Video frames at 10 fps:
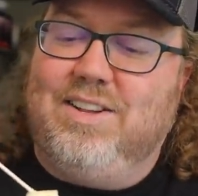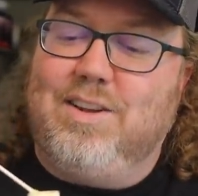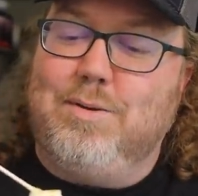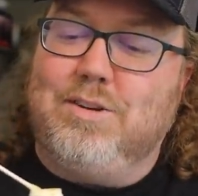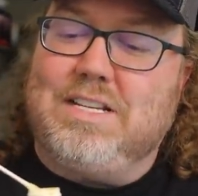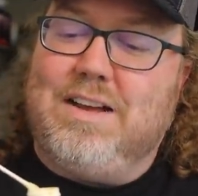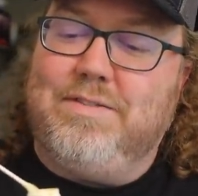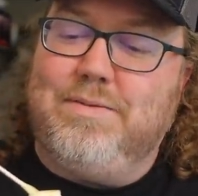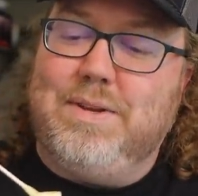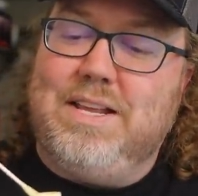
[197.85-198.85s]
The alarm goes
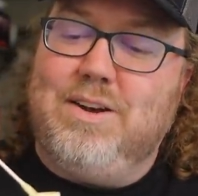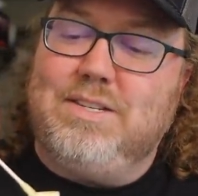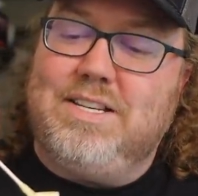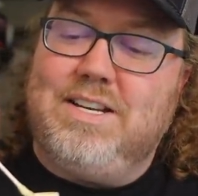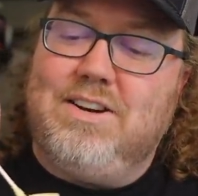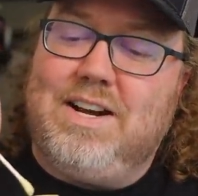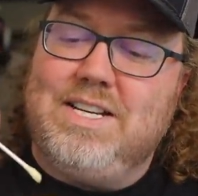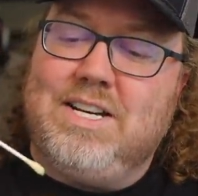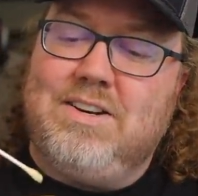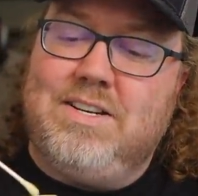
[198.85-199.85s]
off when he knows he's here.
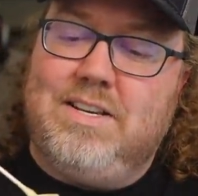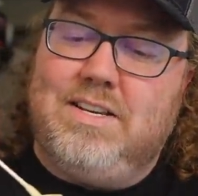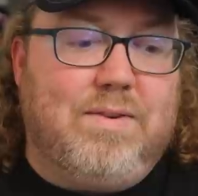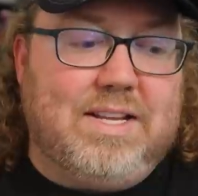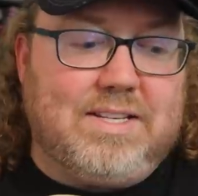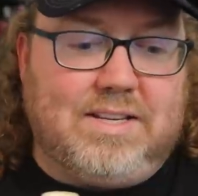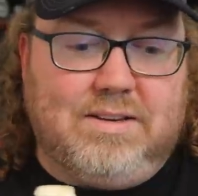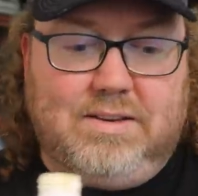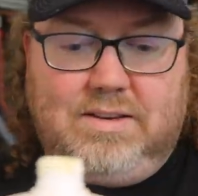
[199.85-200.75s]
Hi, Jaren. What is it?